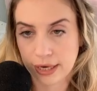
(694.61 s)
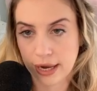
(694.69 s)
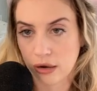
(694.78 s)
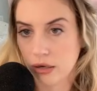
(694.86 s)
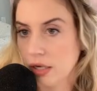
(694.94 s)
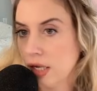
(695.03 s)

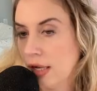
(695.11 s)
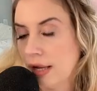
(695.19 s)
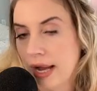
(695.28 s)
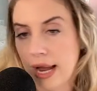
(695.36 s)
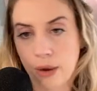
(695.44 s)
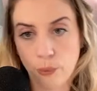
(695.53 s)
Now,
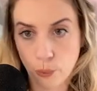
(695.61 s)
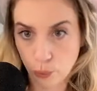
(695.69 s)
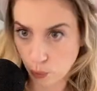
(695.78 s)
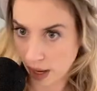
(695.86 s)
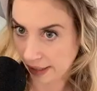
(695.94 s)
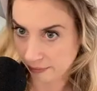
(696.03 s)

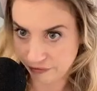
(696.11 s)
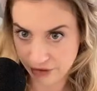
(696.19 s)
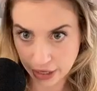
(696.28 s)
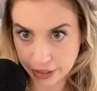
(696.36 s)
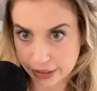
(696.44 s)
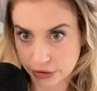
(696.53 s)
I am
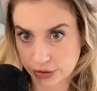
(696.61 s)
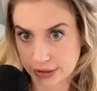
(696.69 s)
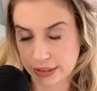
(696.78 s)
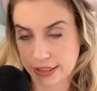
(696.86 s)
very interested